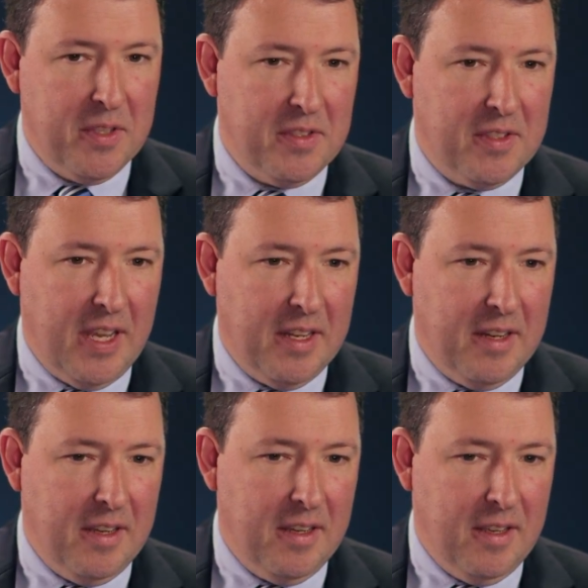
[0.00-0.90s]
has
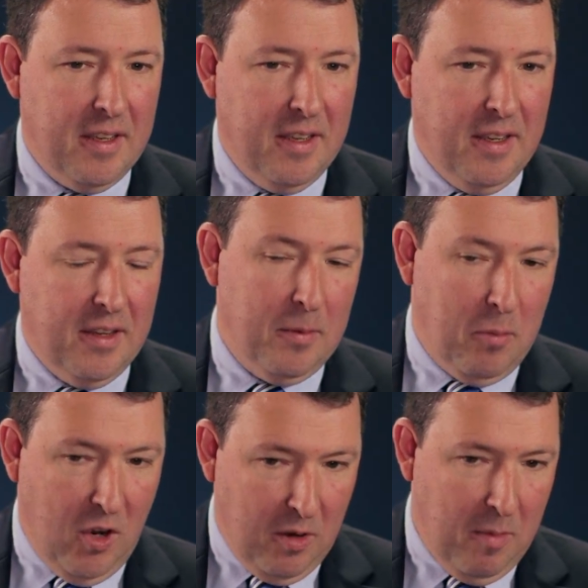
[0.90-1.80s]
said? Uh, you know,
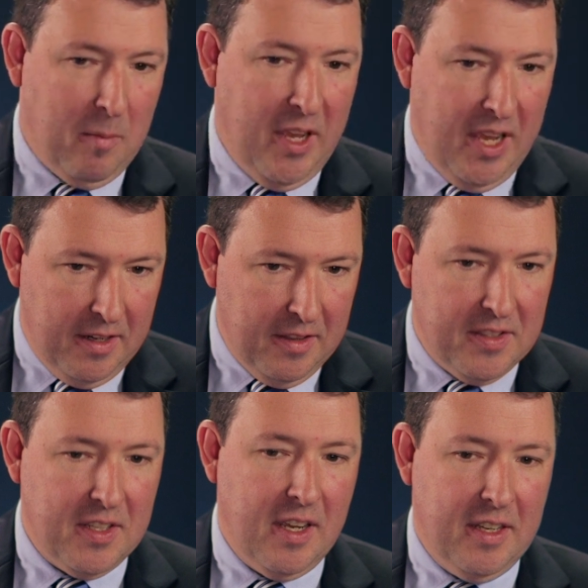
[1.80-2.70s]
Barack Obama ended
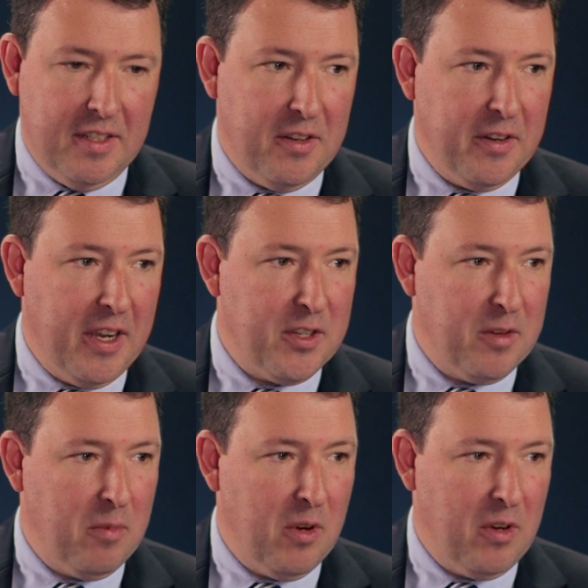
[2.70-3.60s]
the CIA
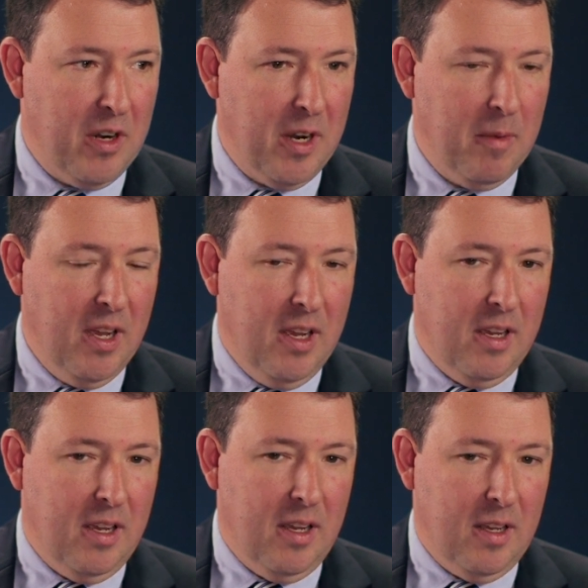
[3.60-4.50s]
interrogation program.
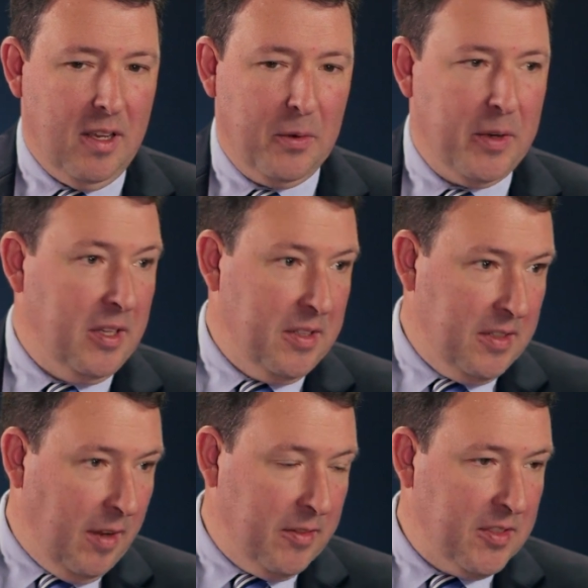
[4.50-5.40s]
Uh, Hillary
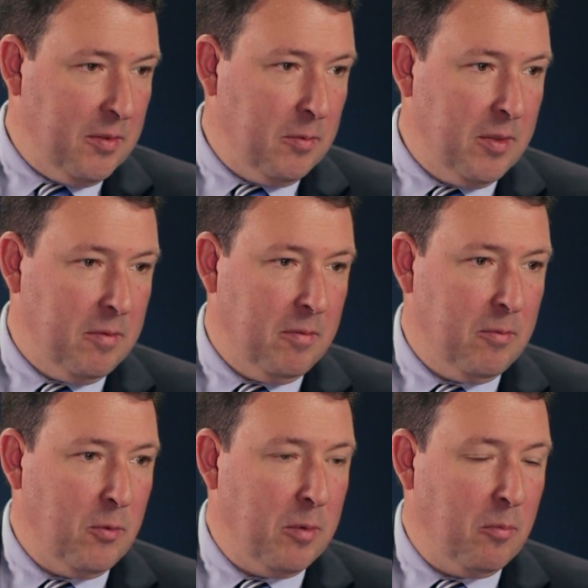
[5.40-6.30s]
Clinton obviously
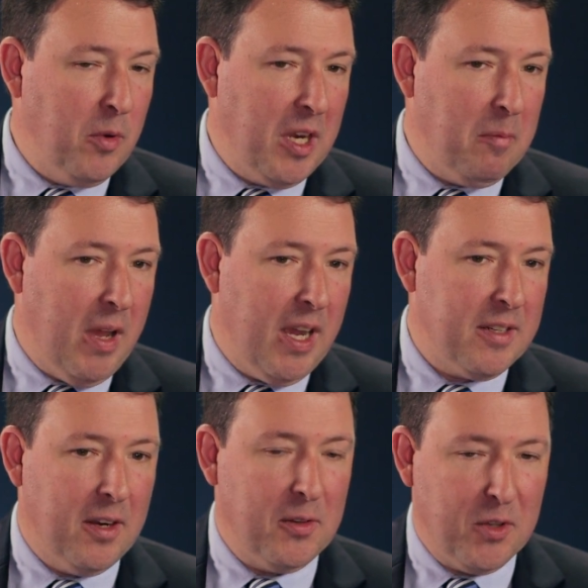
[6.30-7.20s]
wouldn't bring it back.
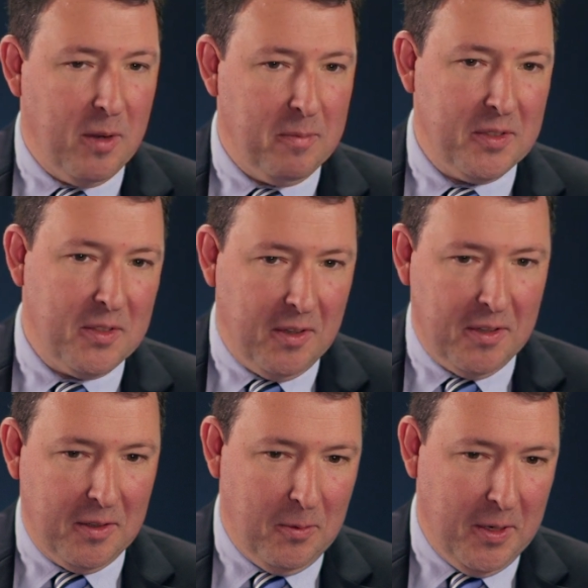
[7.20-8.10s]
Donald Trump has
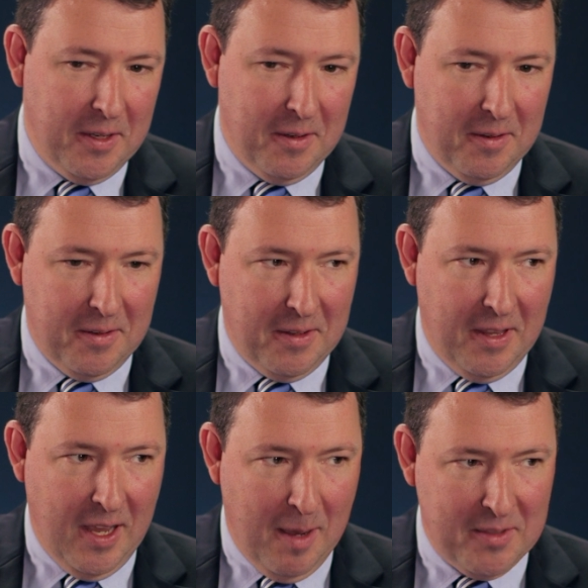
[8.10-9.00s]
gone quite
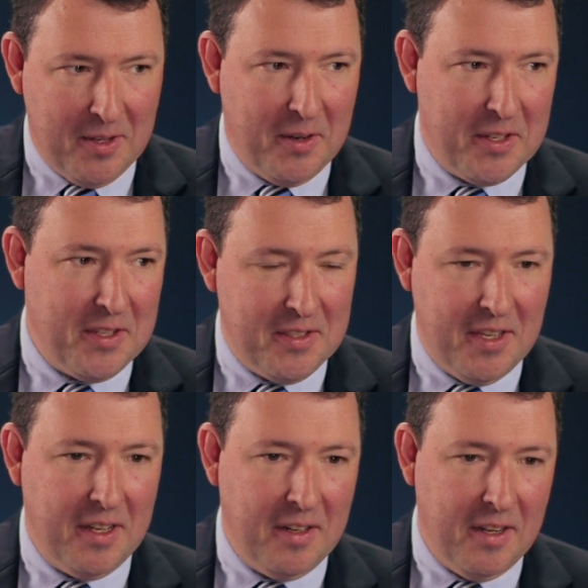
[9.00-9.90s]
the opposite direction. He's
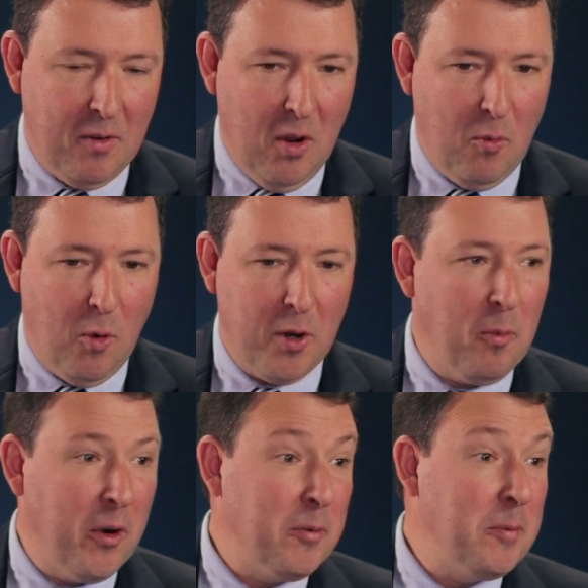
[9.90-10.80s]
saying that
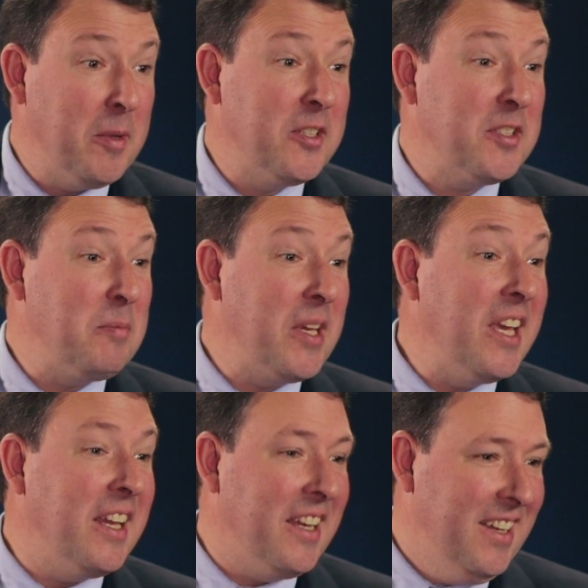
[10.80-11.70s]
waterboarding would be just the
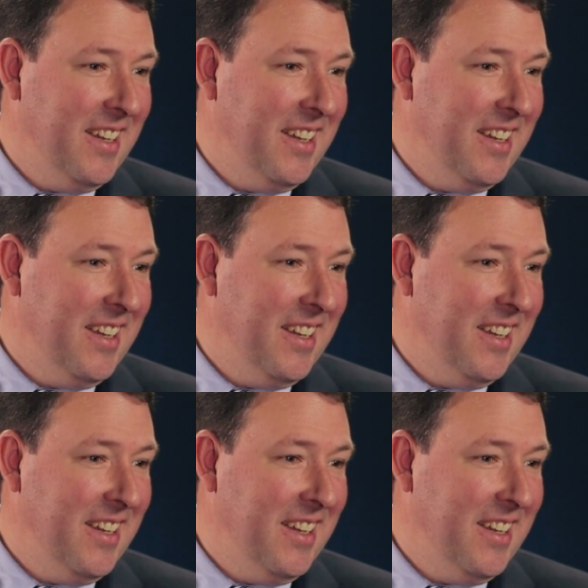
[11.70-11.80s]
beginning